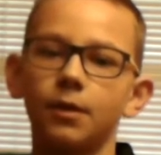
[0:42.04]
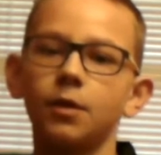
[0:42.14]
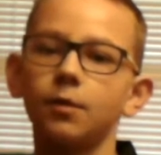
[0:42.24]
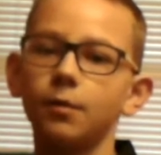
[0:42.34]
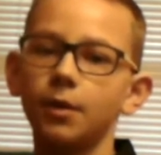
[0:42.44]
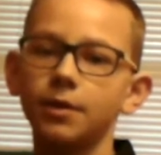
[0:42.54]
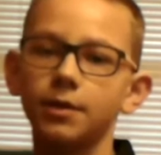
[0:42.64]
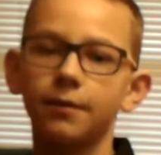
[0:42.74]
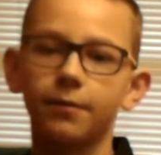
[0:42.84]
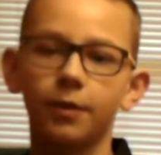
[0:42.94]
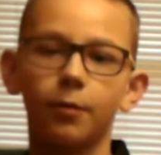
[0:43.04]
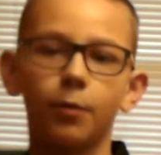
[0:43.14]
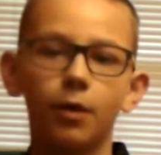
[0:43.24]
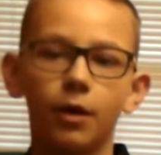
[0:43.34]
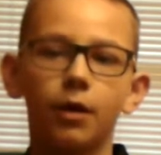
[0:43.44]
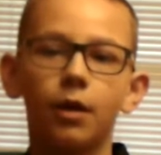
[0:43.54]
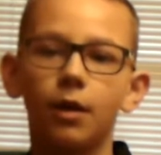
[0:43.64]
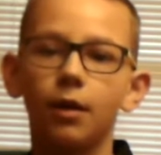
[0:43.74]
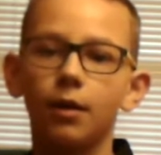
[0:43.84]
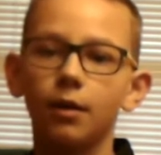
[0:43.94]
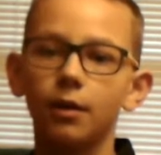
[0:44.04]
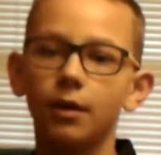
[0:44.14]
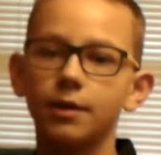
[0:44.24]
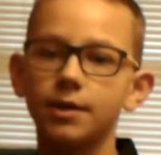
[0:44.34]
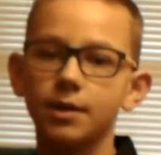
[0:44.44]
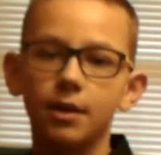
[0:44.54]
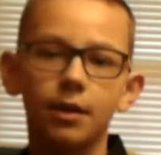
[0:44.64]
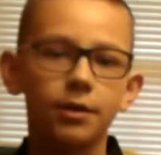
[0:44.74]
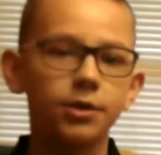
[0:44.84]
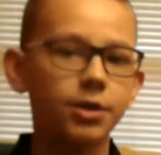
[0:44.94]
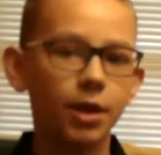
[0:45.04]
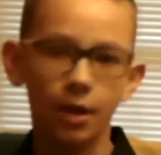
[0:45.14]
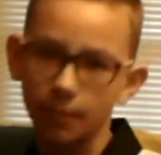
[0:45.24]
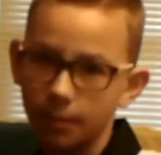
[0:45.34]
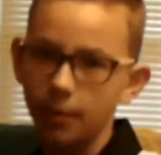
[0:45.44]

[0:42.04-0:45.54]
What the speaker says: you want for 1. It's a jab.